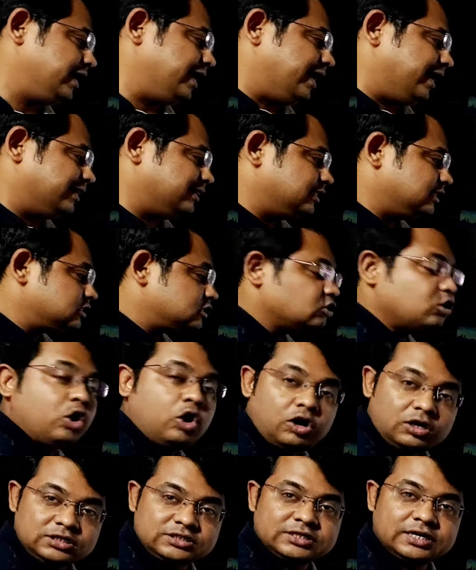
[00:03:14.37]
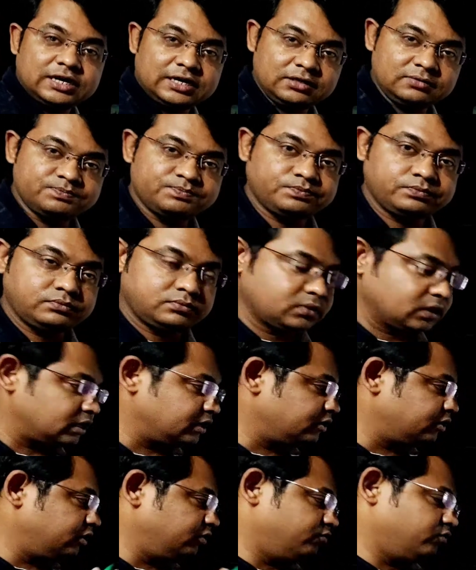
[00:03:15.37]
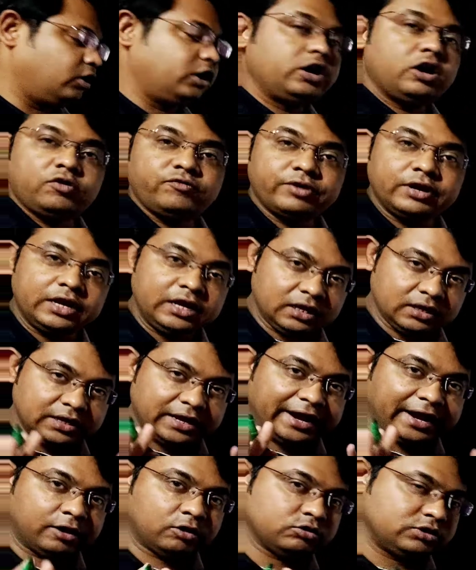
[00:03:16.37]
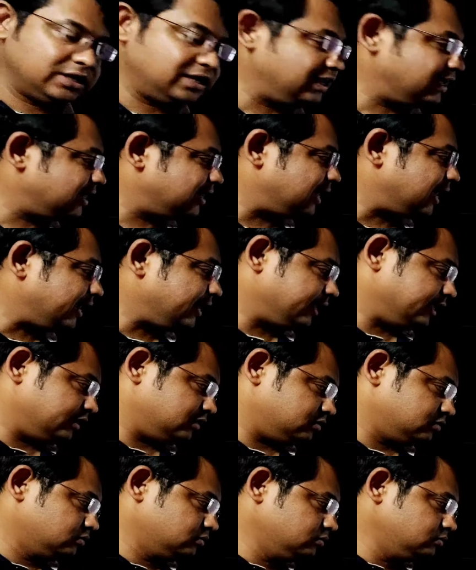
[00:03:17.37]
And these cords are devoid of any endothelial lining.